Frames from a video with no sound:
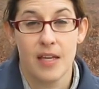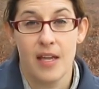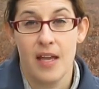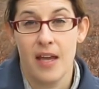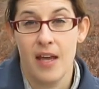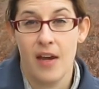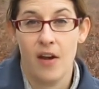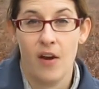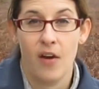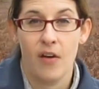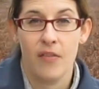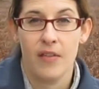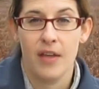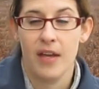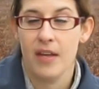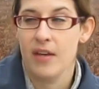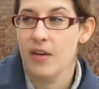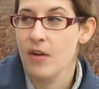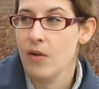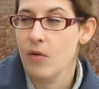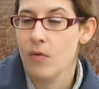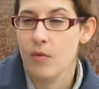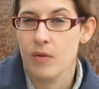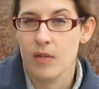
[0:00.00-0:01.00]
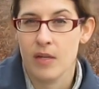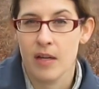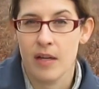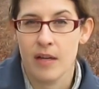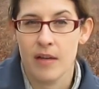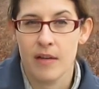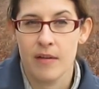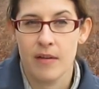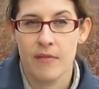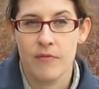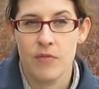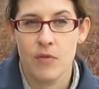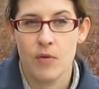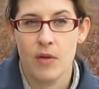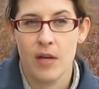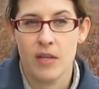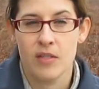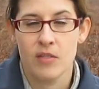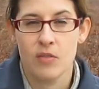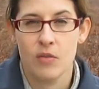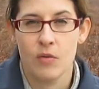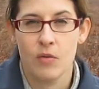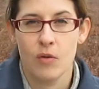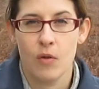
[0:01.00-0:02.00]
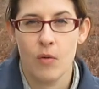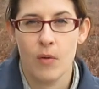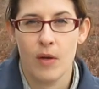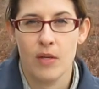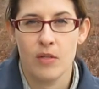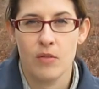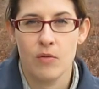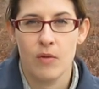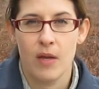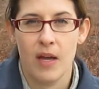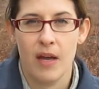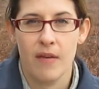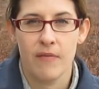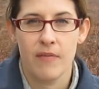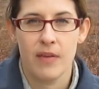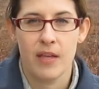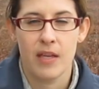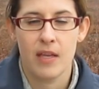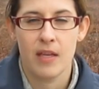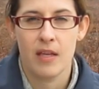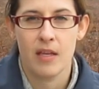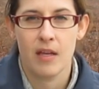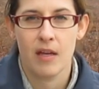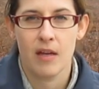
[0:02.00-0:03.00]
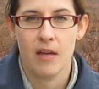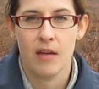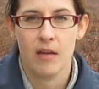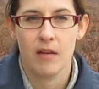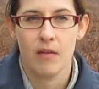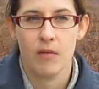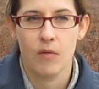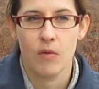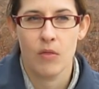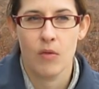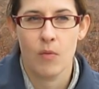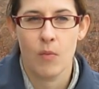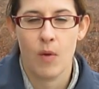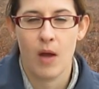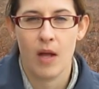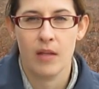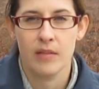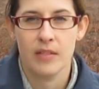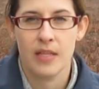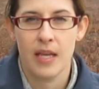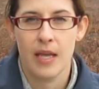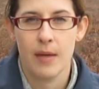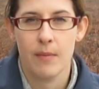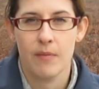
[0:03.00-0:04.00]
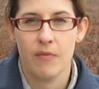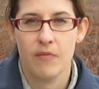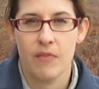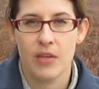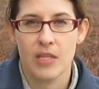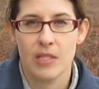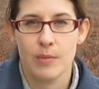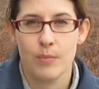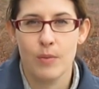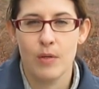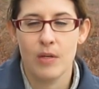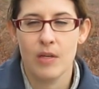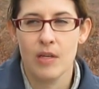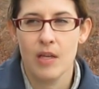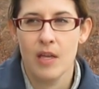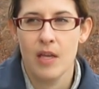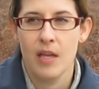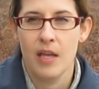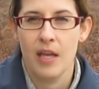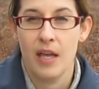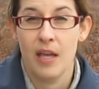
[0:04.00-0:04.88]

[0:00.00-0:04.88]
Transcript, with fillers: And on that note, uh, if you guys don't know, I do have a uh, the Wild Yam Facebook.